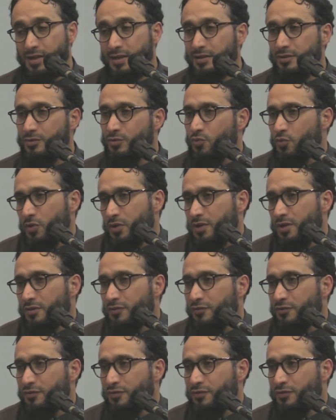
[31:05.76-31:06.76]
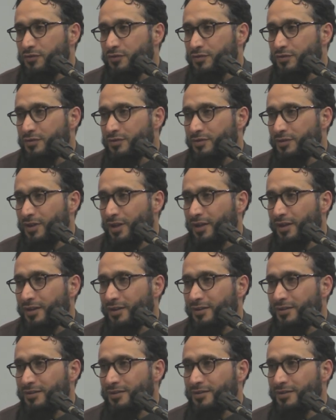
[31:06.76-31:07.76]
He said, what if,
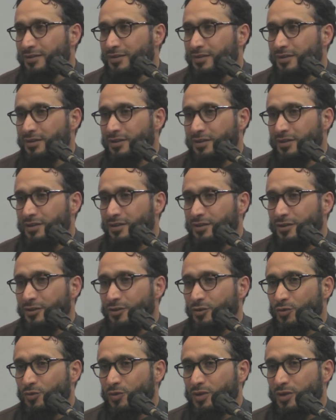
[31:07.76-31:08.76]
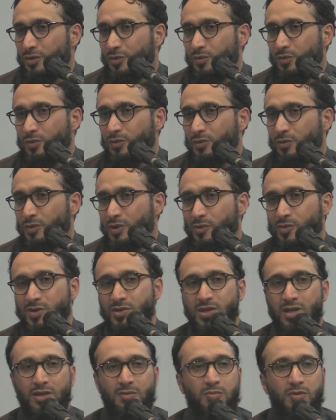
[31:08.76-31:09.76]
like,
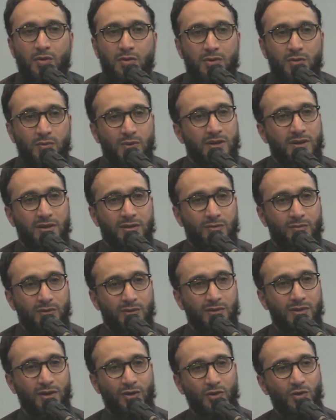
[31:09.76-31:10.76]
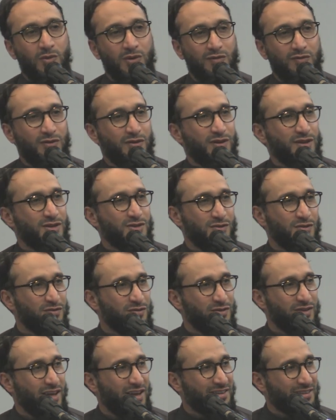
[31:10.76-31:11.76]
we reject both? We're not going for
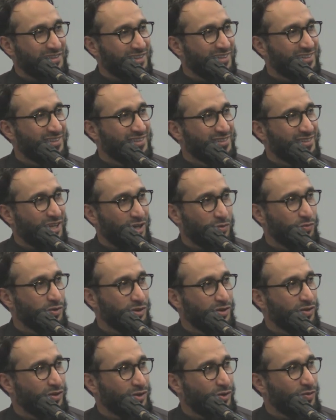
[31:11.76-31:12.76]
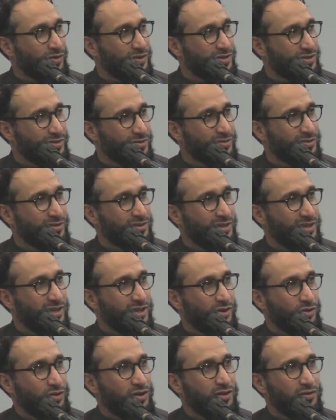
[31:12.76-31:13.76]
this or for that. Like, we're not going to,
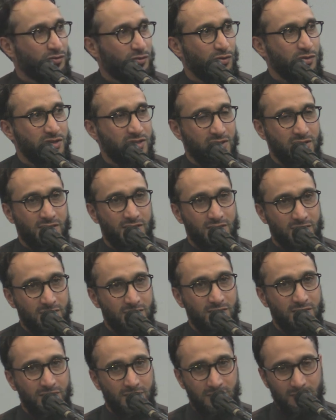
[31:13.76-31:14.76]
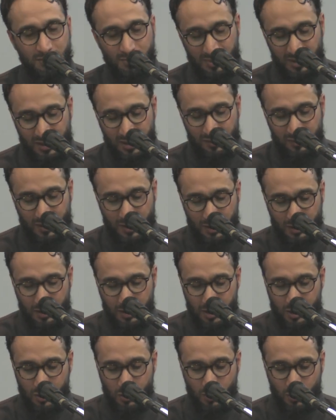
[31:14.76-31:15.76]
you can't force us into
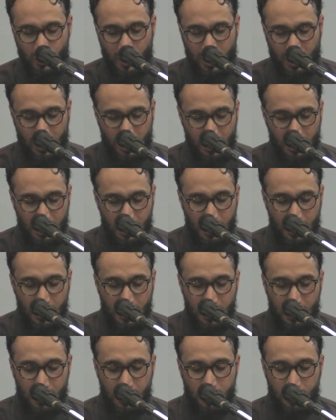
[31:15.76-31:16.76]
believing in your way.